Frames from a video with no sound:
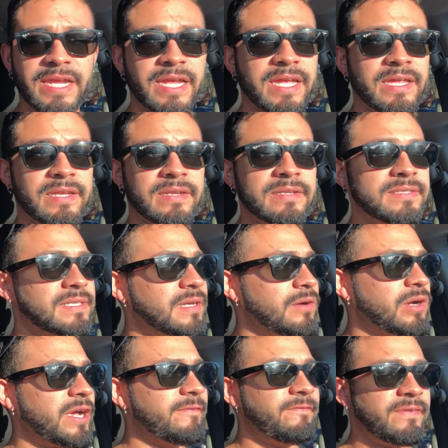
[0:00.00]
and
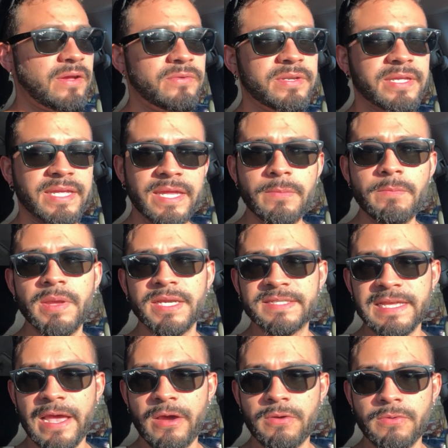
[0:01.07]
I found it in
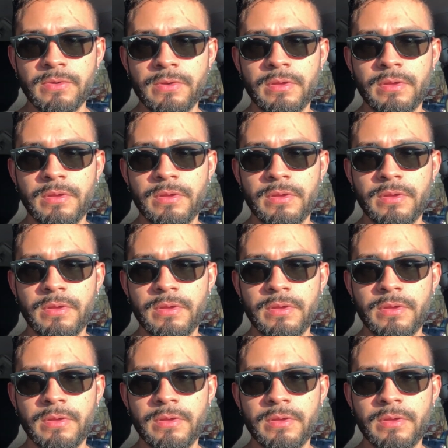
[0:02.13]
MGTOW.